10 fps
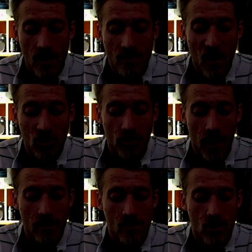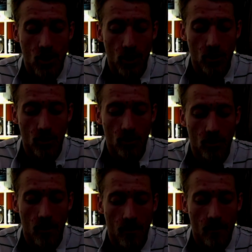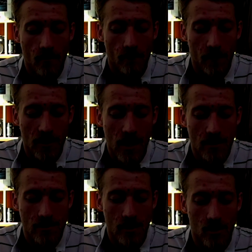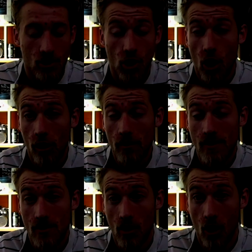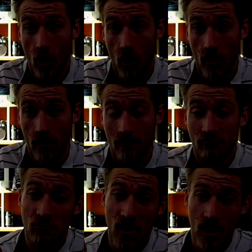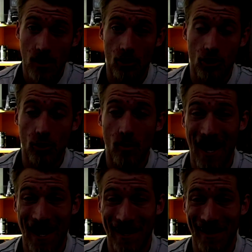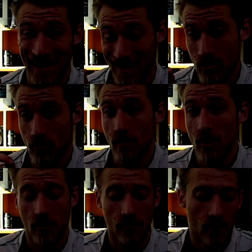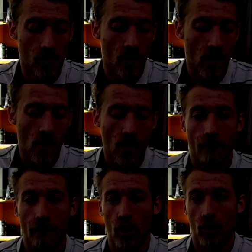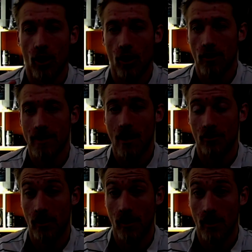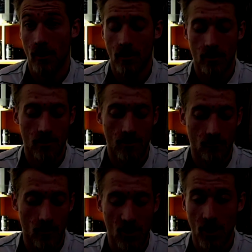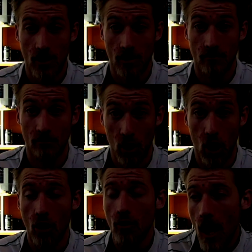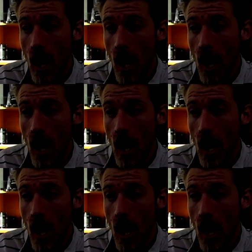special thanks to Fantastic Talks on YouTube and Instagram. You could follow her down on the description below.